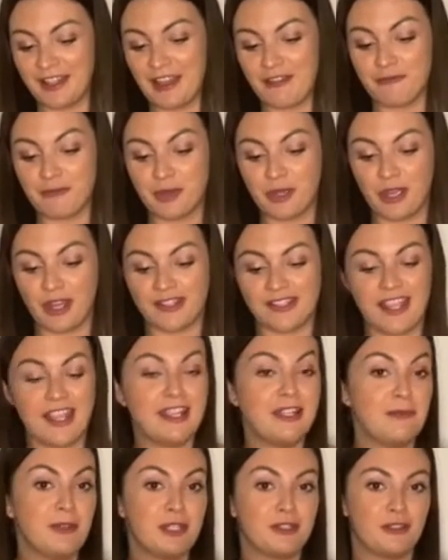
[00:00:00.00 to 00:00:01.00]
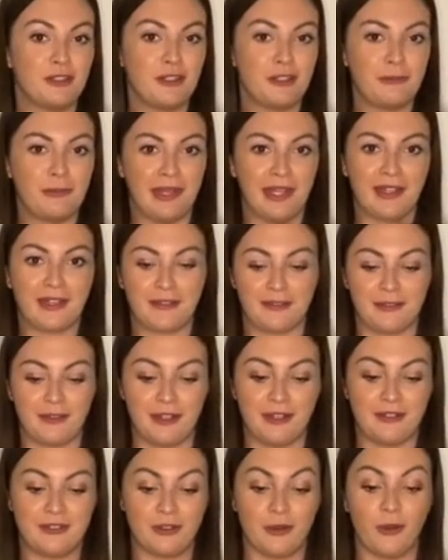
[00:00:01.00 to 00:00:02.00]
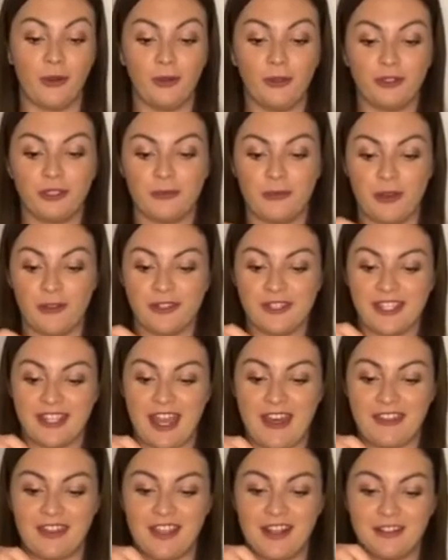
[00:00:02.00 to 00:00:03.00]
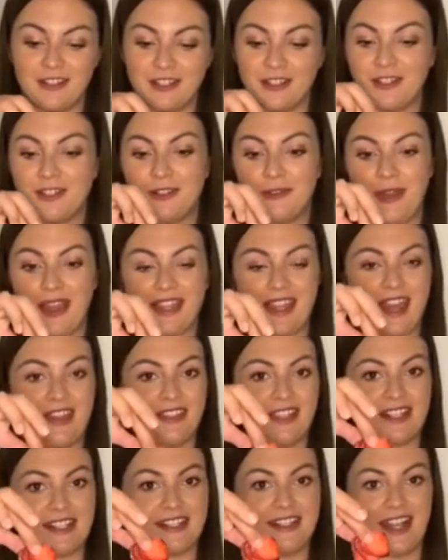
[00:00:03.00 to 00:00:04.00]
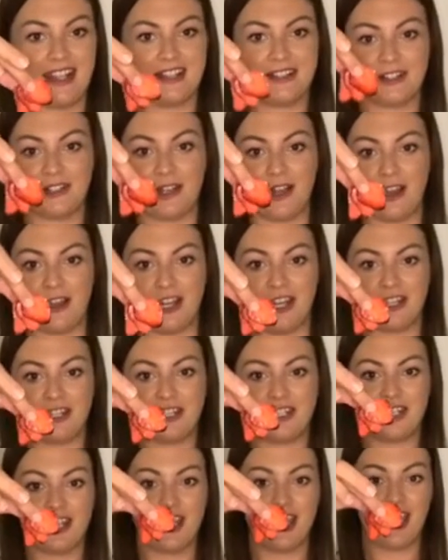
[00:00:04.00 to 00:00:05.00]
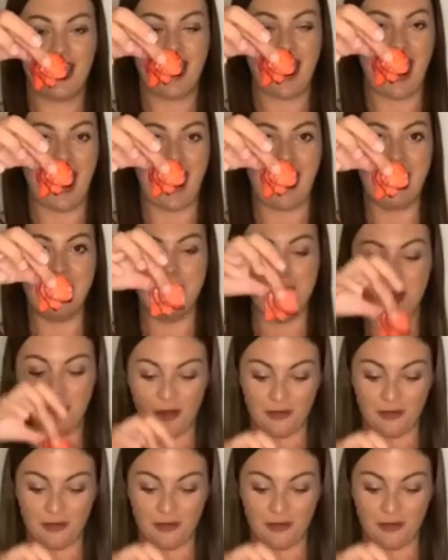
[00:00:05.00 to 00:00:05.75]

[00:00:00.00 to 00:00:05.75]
I've put a tiny wee toothpick through to hold them all together, just so I get this nice garnish of